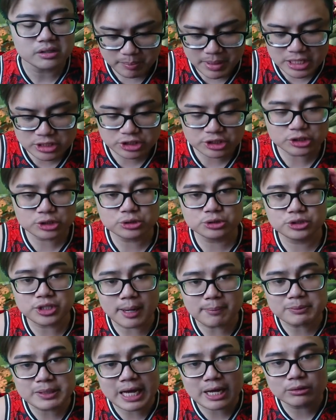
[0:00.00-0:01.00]
make sure to
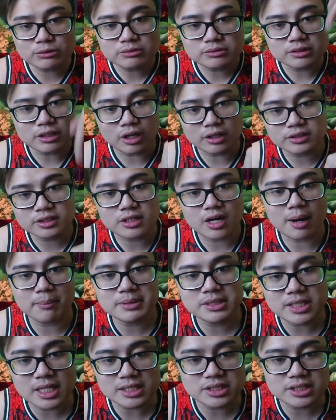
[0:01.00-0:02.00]
drop down on the
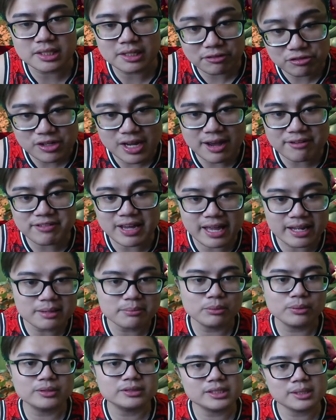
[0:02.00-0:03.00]
comment section if you have any
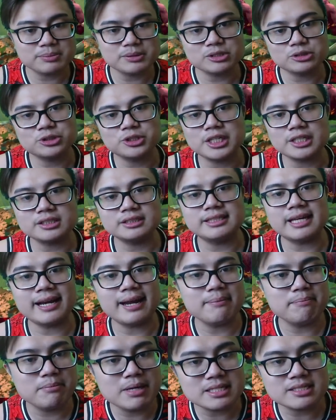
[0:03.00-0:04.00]
more tips and tricks that I
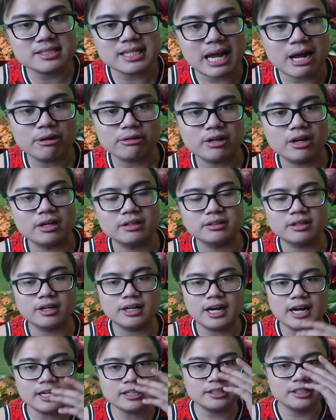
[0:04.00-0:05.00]
missed out on,
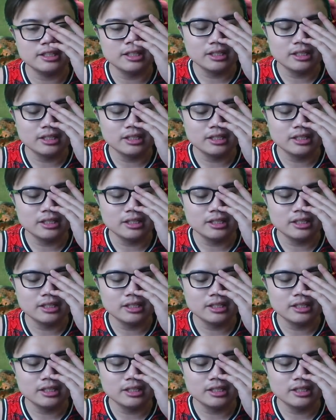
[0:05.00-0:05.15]
alright?